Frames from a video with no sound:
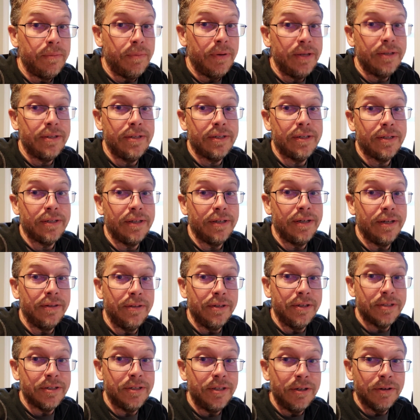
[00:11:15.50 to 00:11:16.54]
So basically
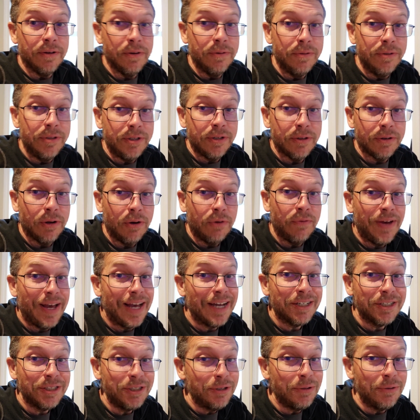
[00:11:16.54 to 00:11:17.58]
on this Nero and Zero,
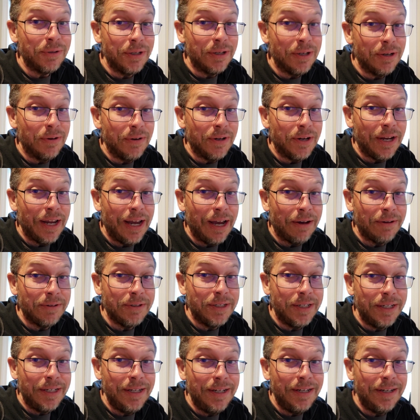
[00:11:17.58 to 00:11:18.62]
I've actually only gone
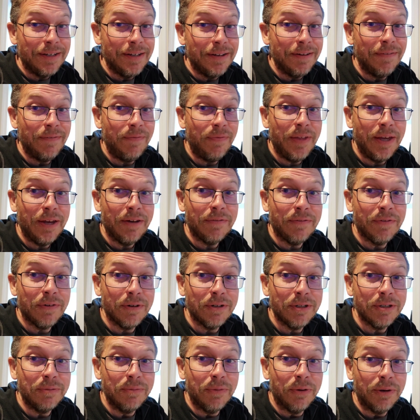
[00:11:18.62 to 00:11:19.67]
out to eat that
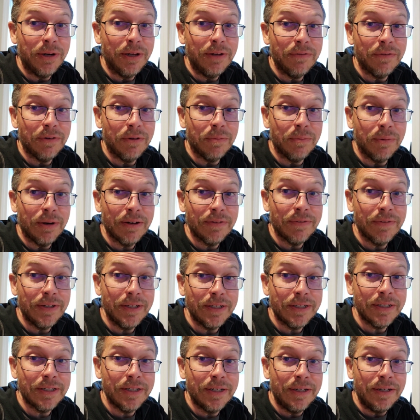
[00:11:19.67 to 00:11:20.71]
first morning for
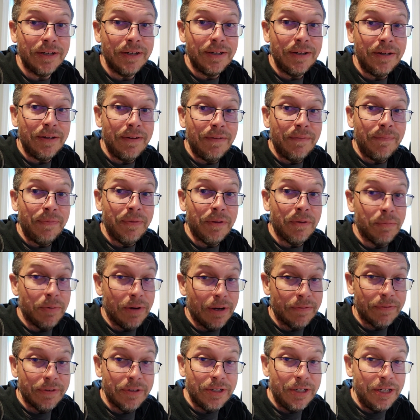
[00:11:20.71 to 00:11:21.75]
breakfast.
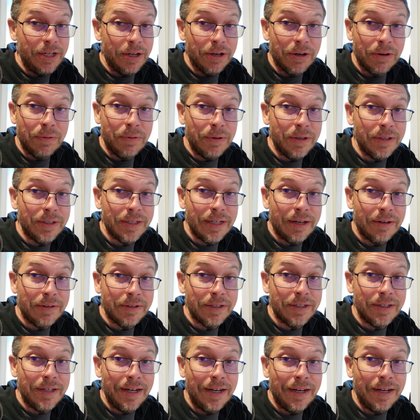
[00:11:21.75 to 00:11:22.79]
The breakfast here was
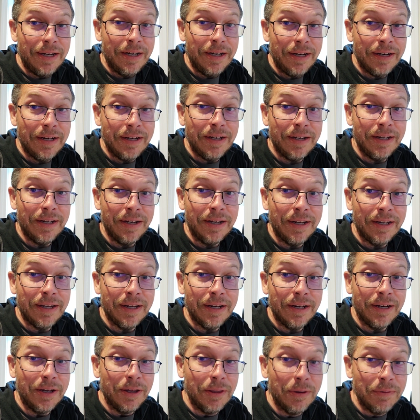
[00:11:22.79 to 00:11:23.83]
outstanding and
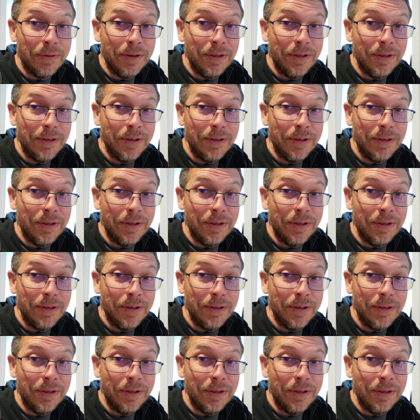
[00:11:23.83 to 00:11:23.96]
I get